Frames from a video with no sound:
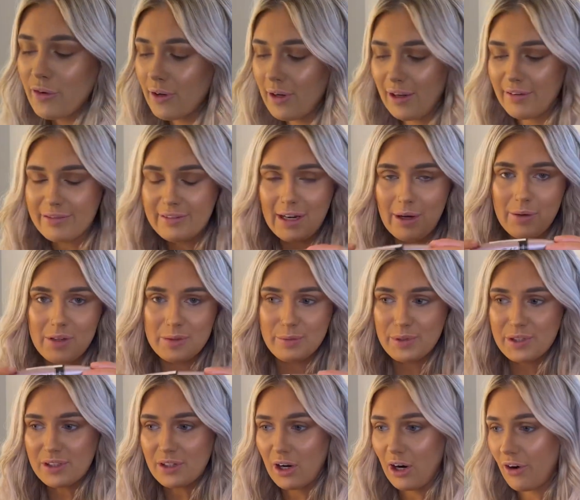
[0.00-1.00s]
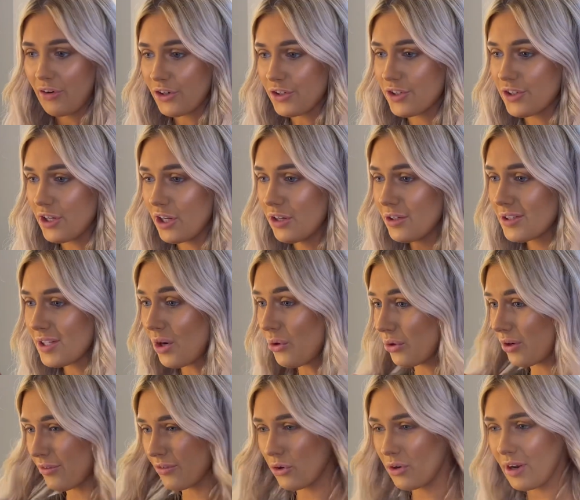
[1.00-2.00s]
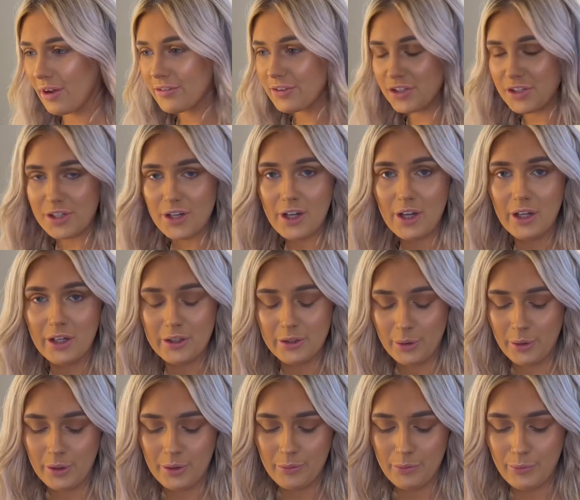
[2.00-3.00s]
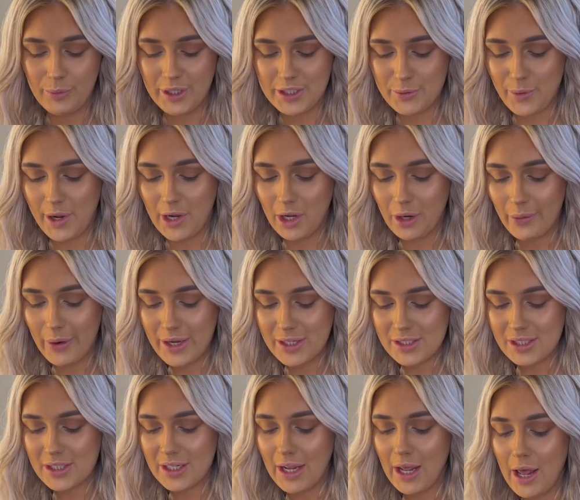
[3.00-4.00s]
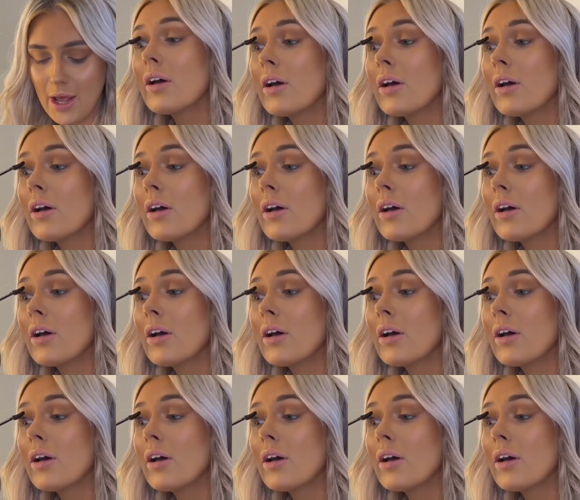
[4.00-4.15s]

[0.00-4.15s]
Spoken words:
left now is mascara to do. Is that all I've got left to do? Bloody went quick, didn't it?